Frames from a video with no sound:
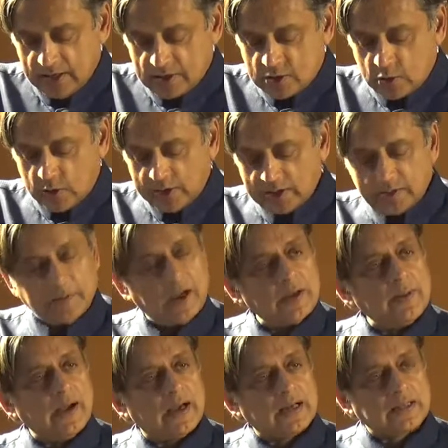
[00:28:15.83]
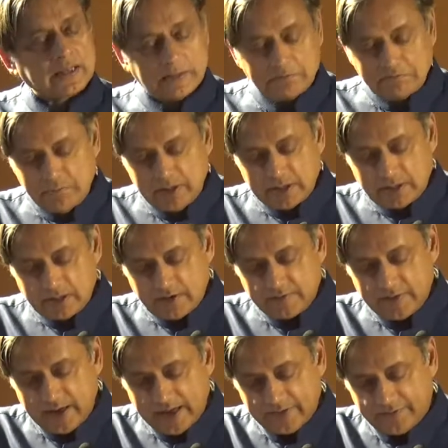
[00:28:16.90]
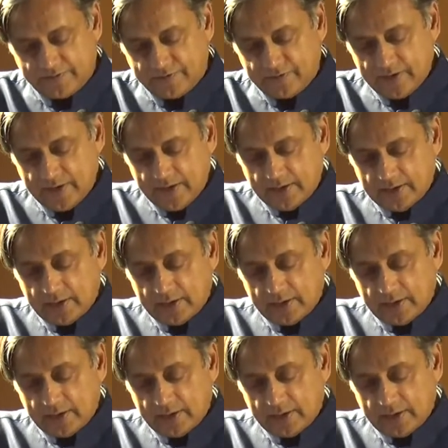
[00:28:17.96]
saw in the Mahabharata a mirror of life,